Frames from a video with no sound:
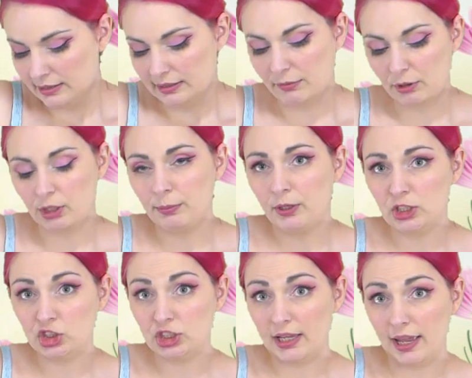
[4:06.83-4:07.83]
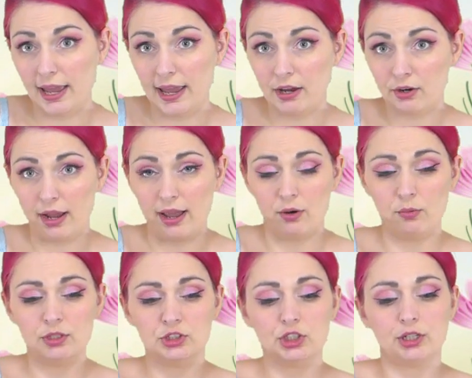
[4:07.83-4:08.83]
And we're going to push the air out
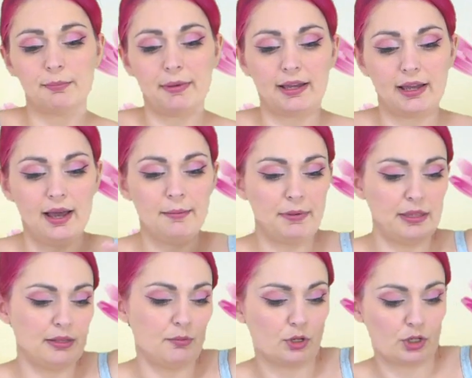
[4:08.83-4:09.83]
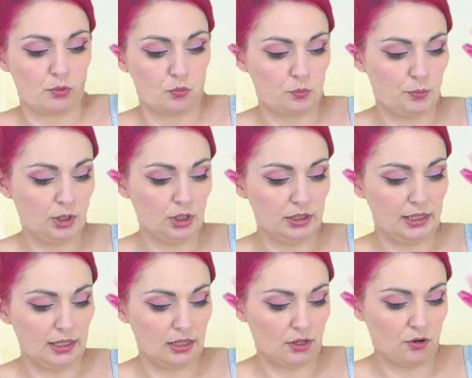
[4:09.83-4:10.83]
once you come back up, and then we're going to pull
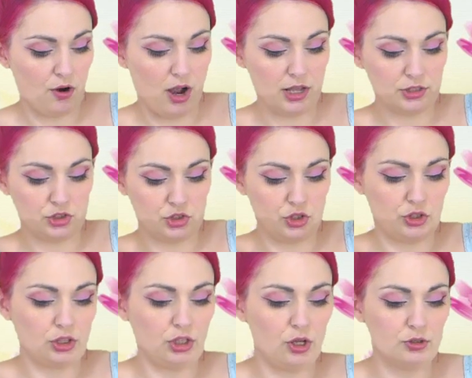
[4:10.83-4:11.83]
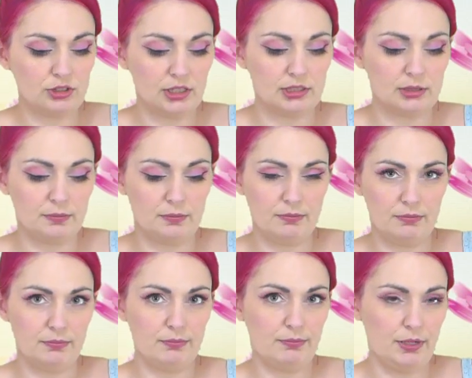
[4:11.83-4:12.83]
it across to the closest
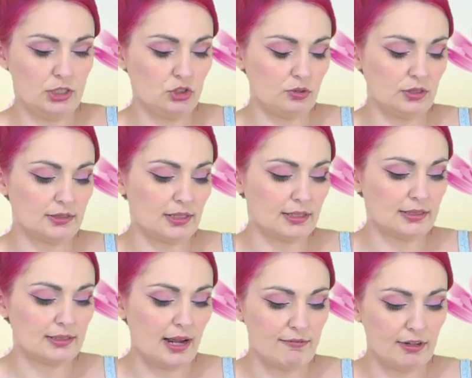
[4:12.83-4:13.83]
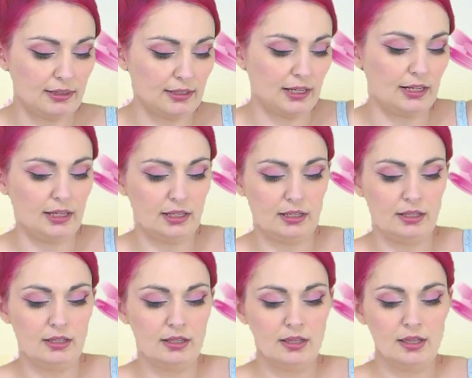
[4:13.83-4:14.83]
pinch twist that doesn't have anything in it.
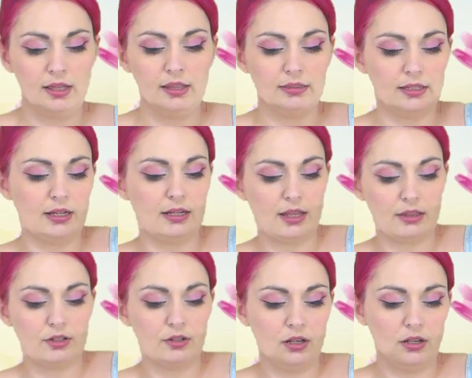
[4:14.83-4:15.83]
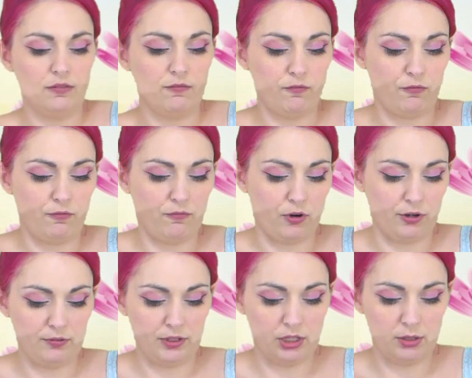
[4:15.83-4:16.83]
Then another
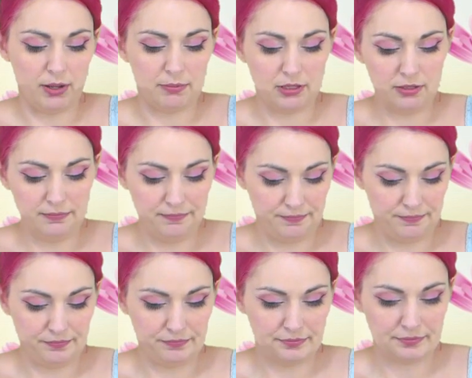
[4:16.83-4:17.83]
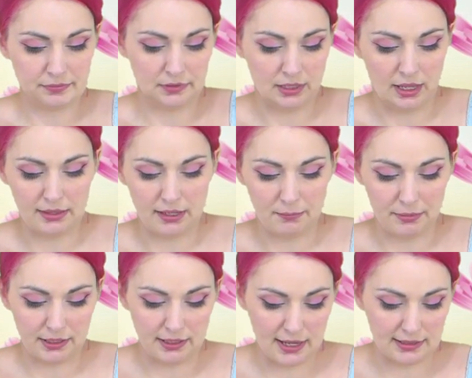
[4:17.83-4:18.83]
4-finger bubble, and then
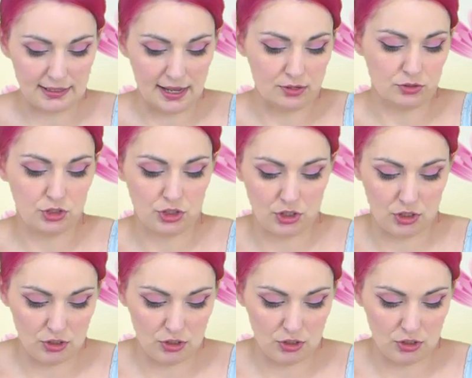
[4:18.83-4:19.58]
bring that down to